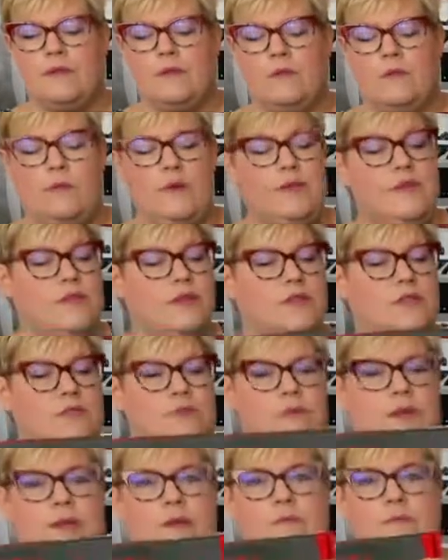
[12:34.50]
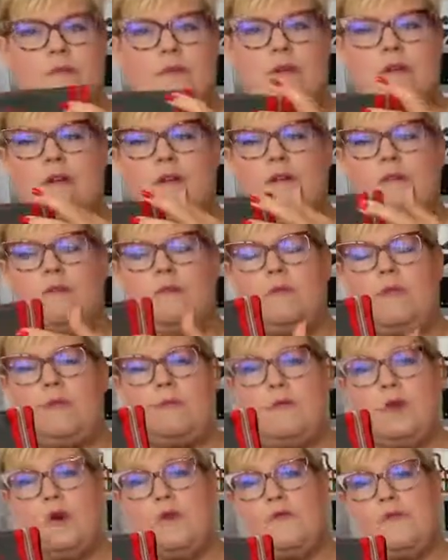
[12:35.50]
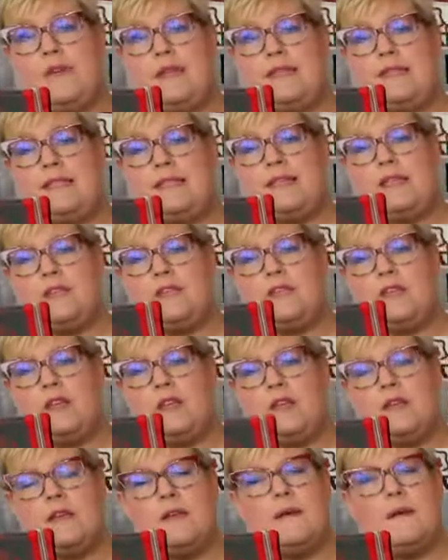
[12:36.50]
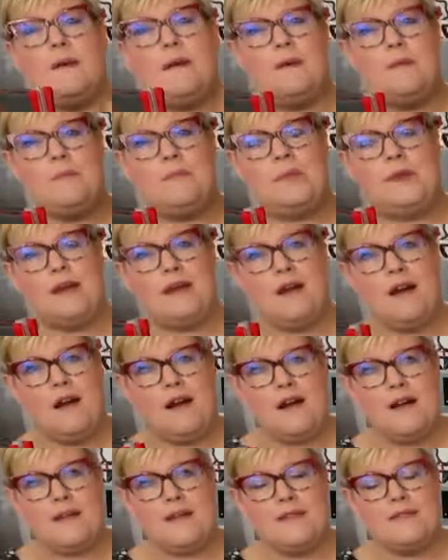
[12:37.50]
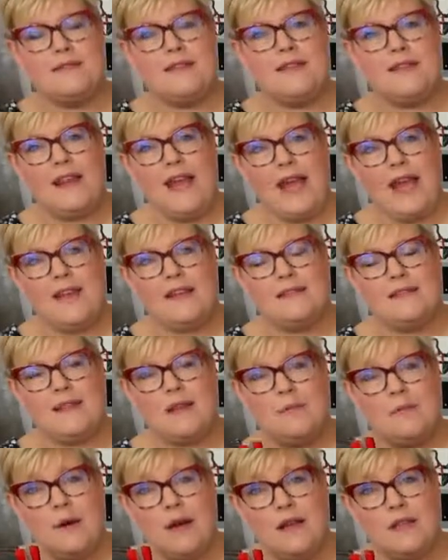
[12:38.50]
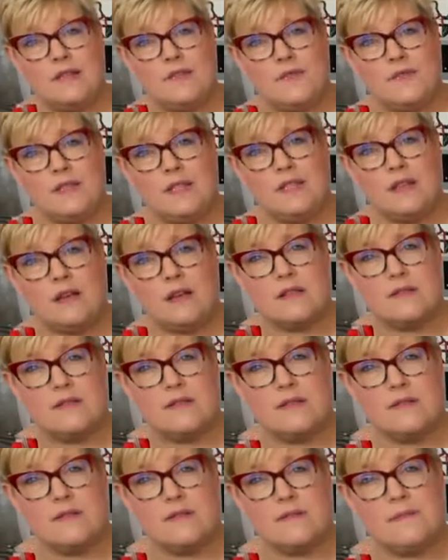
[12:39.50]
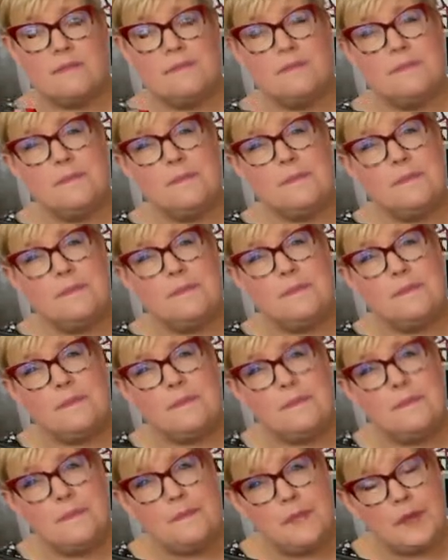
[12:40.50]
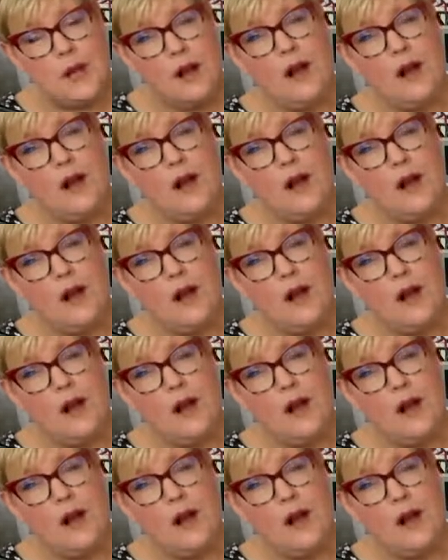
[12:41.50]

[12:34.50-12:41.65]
with a trim, with perfect stitching, because it has that box feed dog system, but